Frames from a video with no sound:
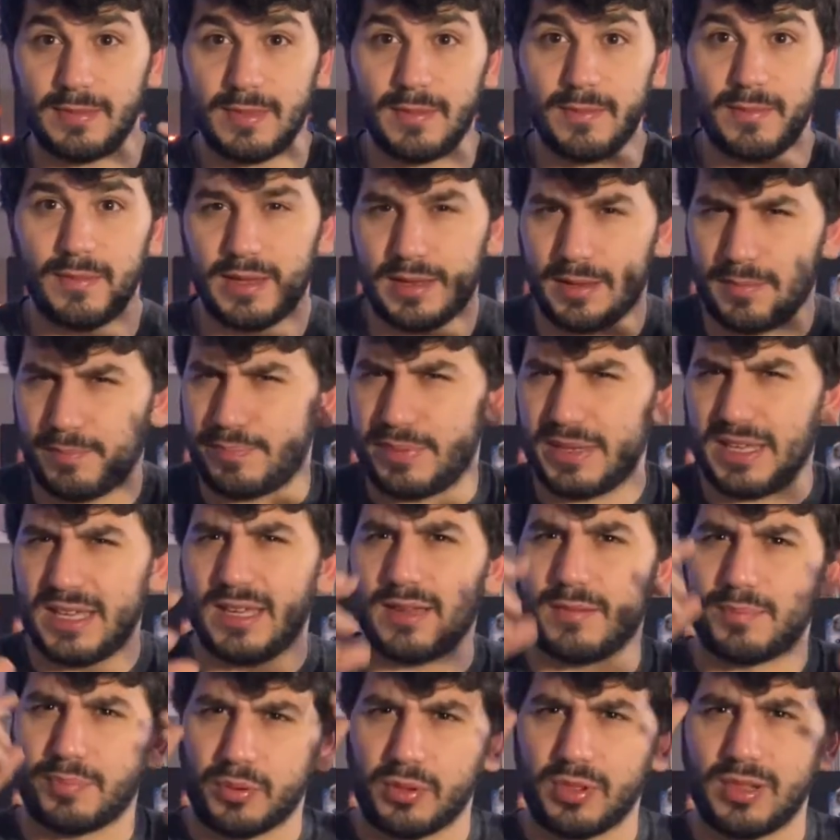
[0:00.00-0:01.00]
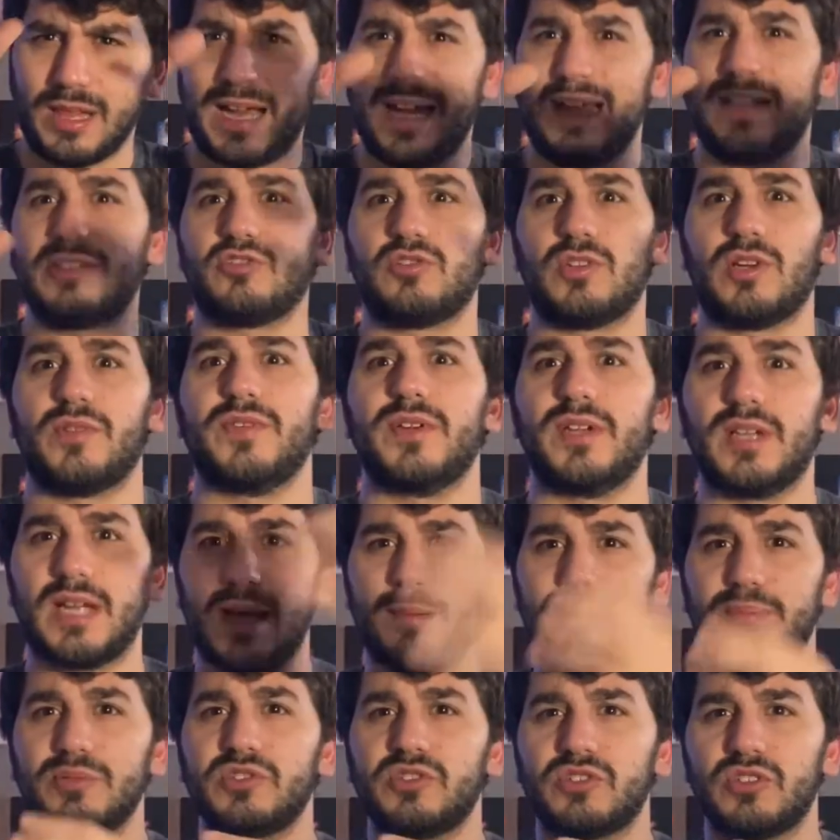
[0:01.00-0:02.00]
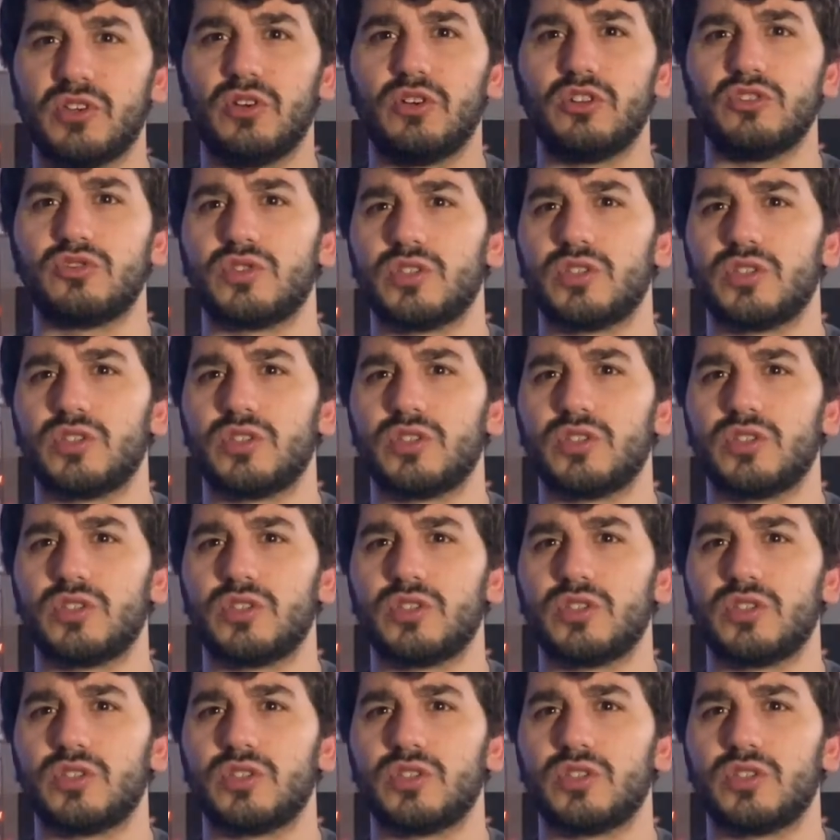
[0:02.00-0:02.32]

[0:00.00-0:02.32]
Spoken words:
like big plot-driven episodes,